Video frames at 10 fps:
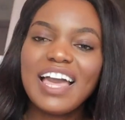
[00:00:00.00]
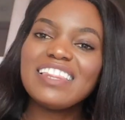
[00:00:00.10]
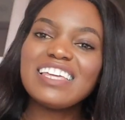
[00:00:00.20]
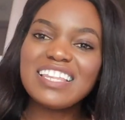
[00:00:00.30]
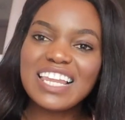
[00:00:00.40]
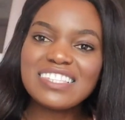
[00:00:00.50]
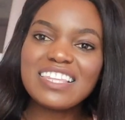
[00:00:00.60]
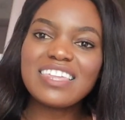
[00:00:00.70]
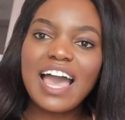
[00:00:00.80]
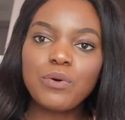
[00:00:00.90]
And then the last
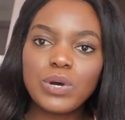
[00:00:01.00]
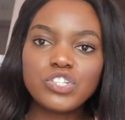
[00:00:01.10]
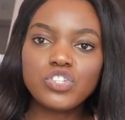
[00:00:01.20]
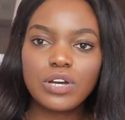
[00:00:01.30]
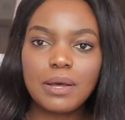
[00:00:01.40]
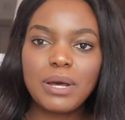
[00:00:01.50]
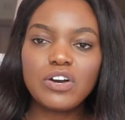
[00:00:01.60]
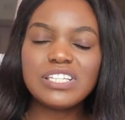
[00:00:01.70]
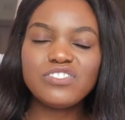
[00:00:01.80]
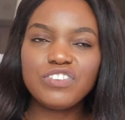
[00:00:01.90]
thing that I want to talk
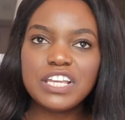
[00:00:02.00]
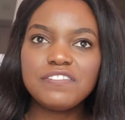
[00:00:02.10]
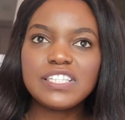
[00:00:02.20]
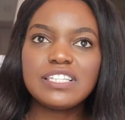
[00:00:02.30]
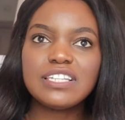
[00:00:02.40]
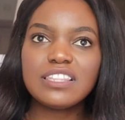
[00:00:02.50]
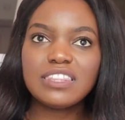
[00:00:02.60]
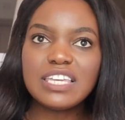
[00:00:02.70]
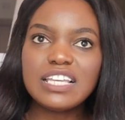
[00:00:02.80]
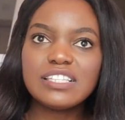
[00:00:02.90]
about is revisiting
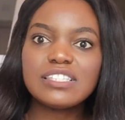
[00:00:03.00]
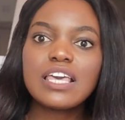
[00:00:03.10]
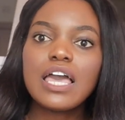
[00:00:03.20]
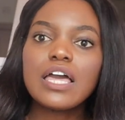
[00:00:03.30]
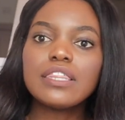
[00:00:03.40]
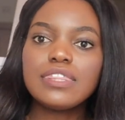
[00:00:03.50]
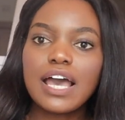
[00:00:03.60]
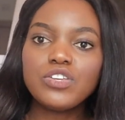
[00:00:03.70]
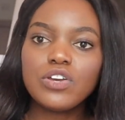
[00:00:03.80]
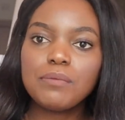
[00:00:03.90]
things
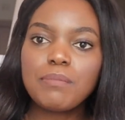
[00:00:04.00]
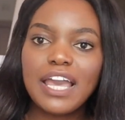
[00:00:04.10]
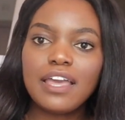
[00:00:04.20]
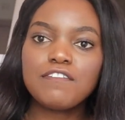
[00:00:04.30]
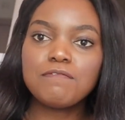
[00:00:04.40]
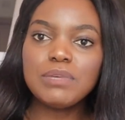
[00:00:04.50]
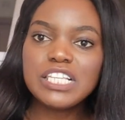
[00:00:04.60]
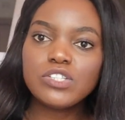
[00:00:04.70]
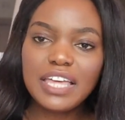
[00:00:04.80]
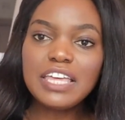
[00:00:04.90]
that you might have missed.